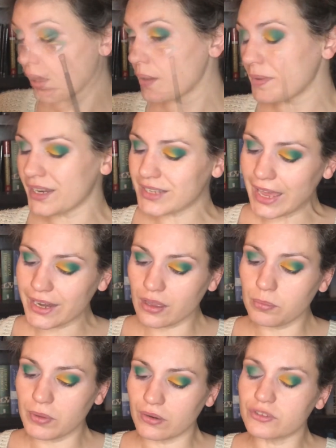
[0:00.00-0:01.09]
I mean, it's adding a
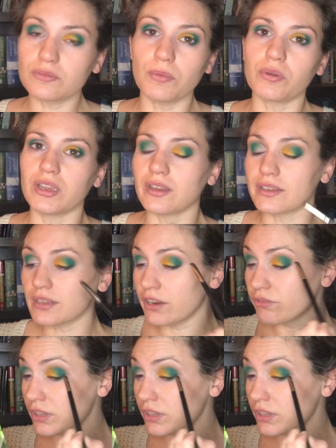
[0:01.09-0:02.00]
bit of smokiness.